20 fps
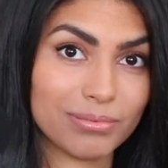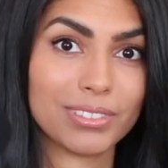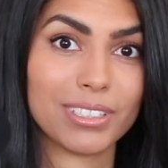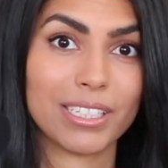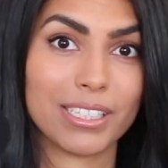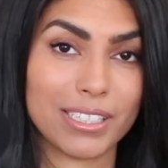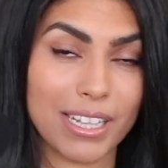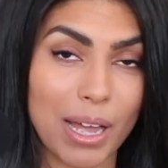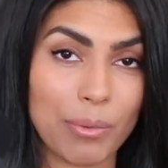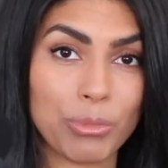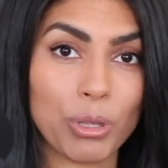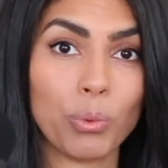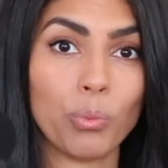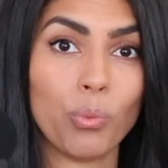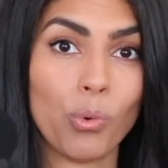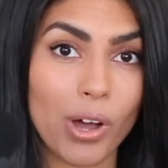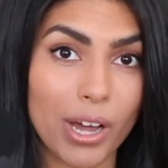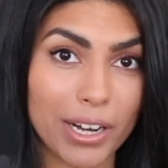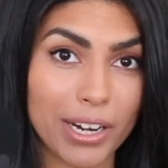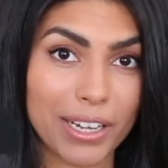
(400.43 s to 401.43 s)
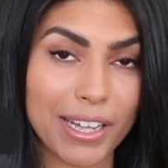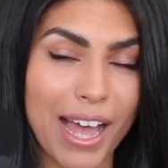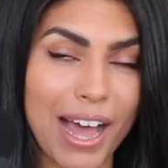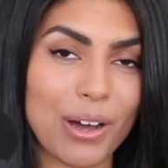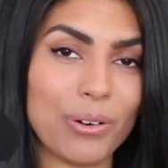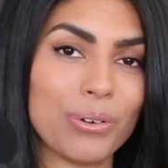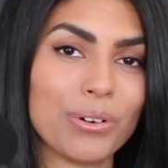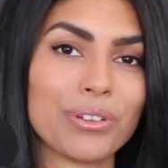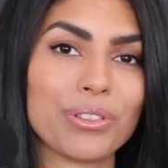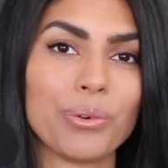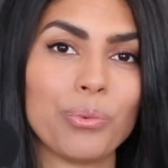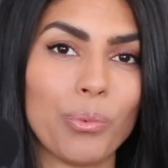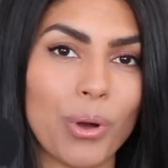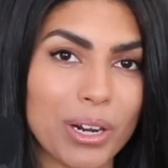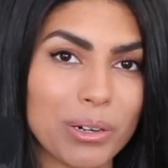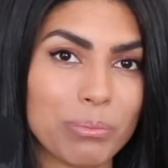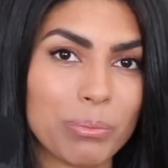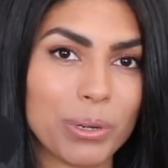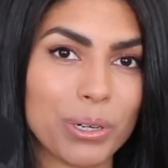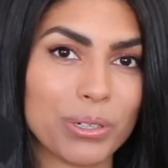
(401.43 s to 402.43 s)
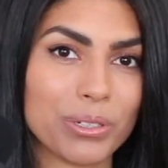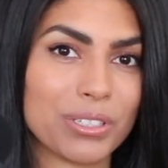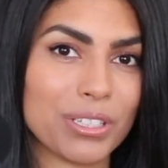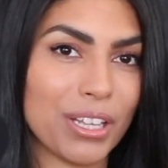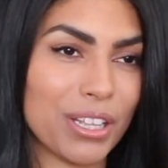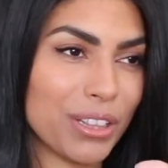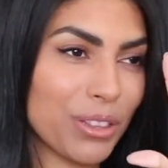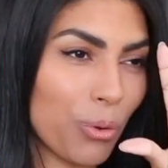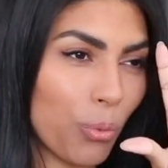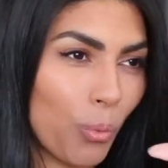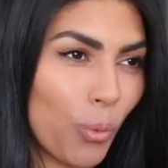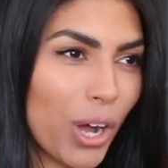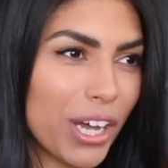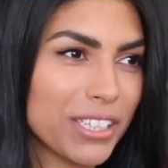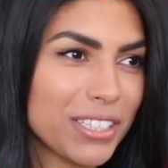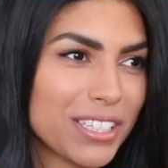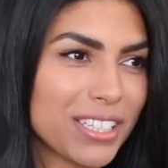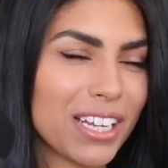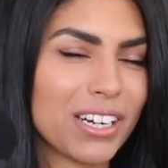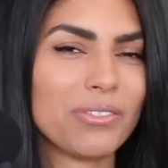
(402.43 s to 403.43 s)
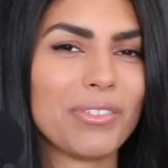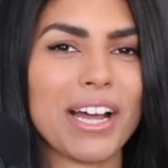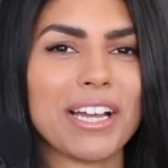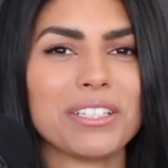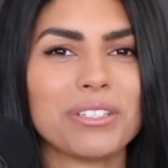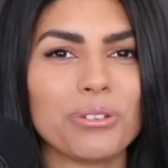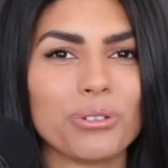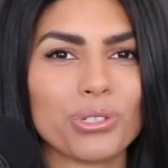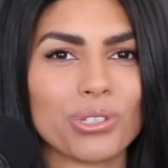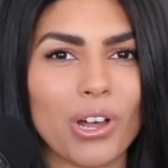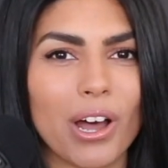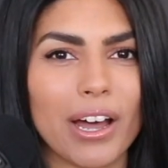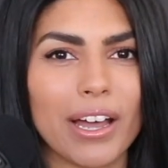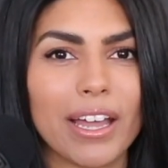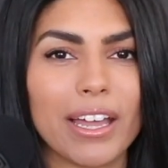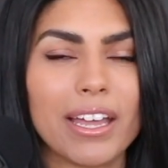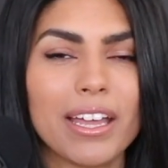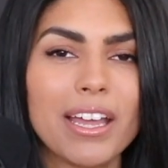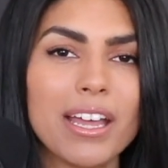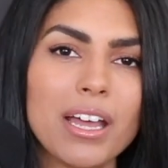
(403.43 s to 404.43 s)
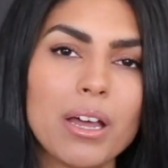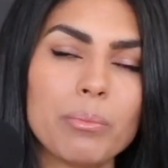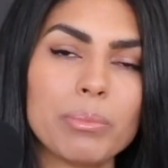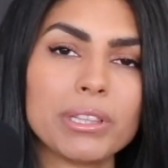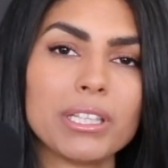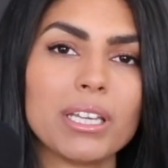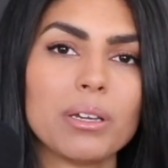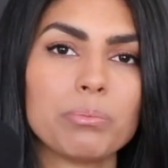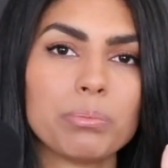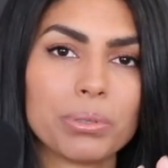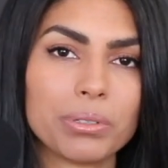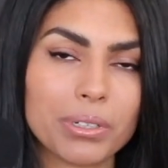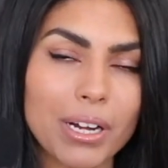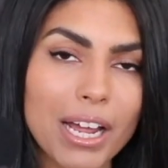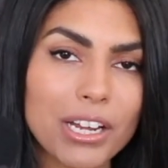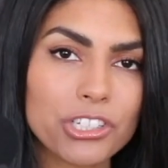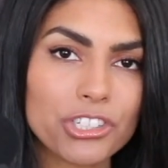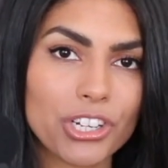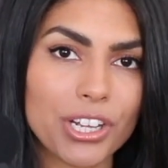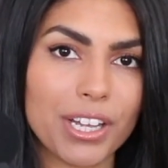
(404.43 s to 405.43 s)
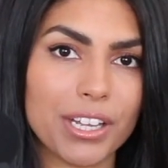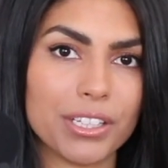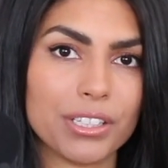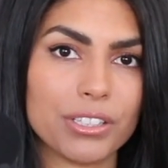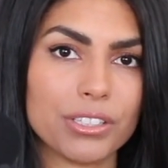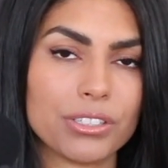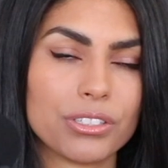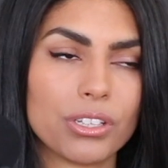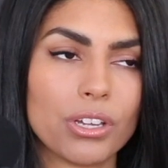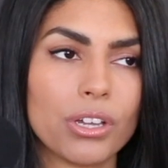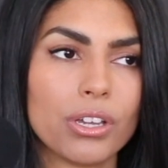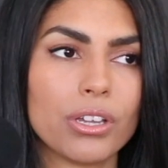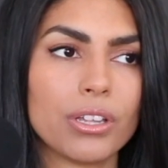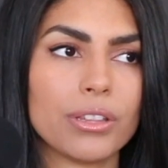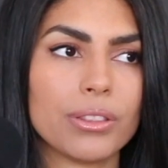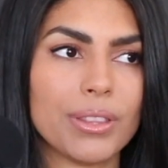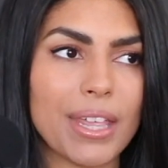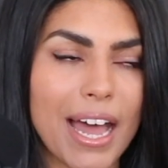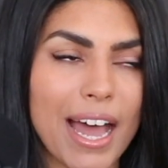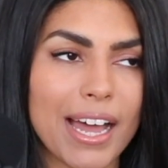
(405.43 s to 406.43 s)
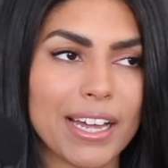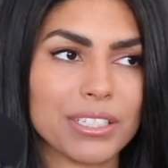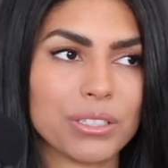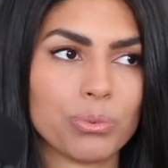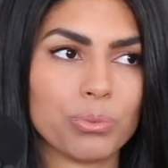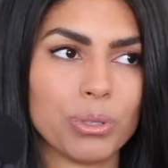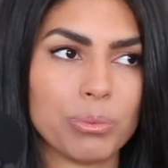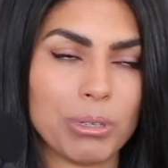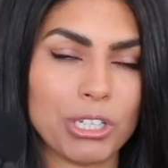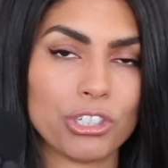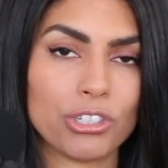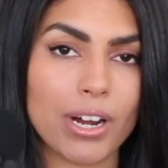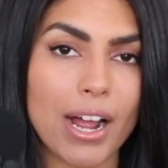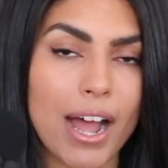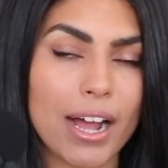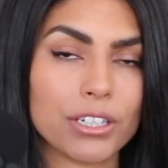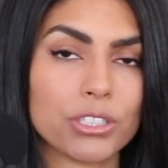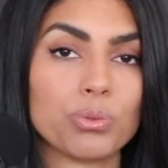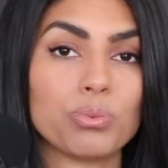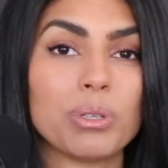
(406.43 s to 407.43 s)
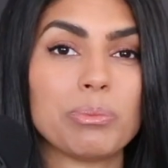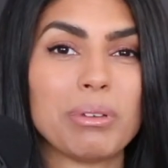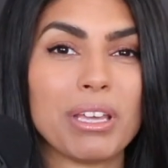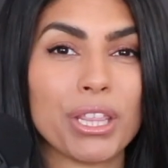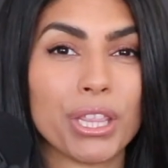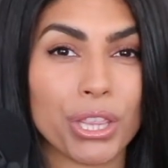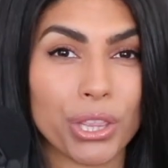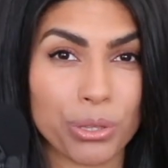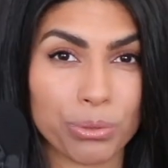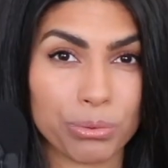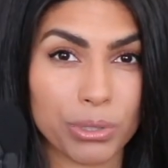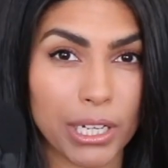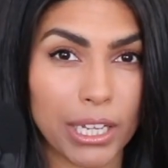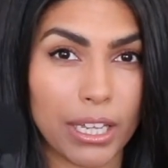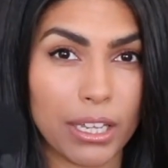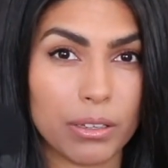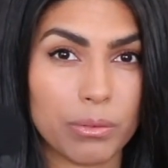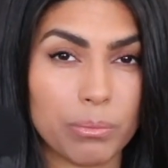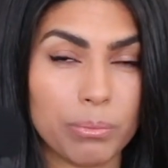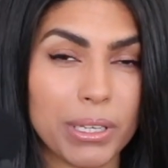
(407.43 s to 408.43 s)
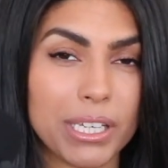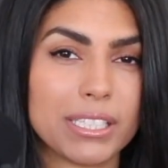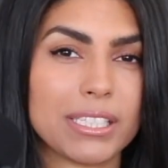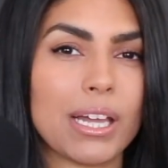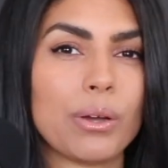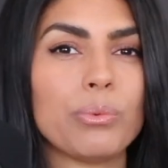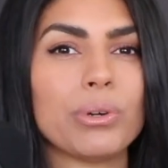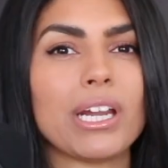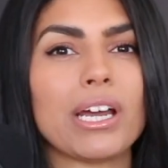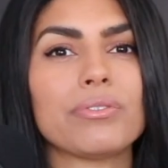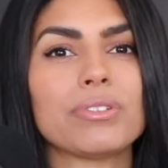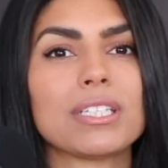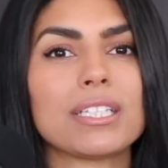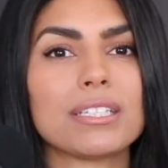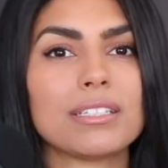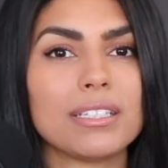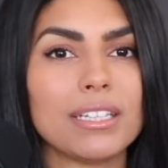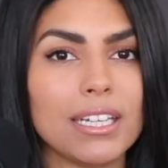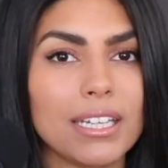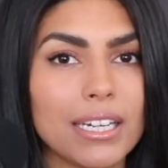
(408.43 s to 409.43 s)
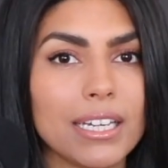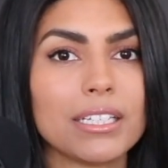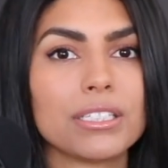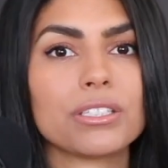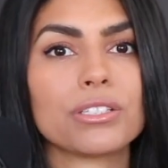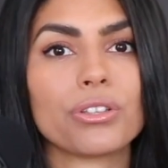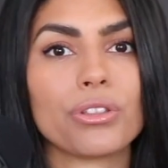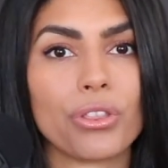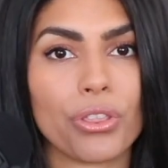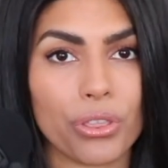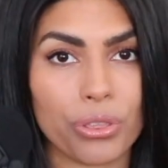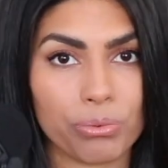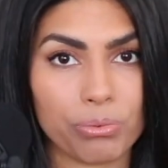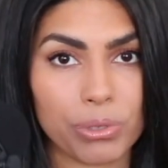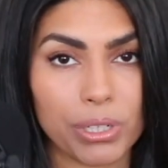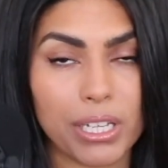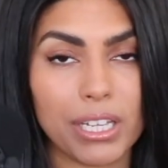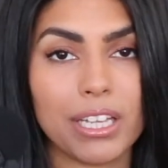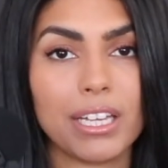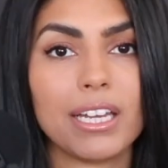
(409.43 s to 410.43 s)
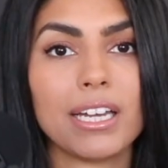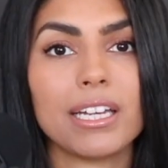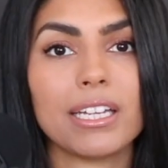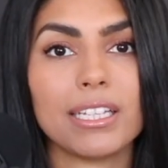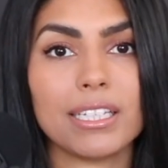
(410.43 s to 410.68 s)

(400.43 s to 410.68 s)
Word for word: because I'm the one account or the one person, the one set of eyes who saw it, but the impressions that would be tracked would be three because I would have seen it three times.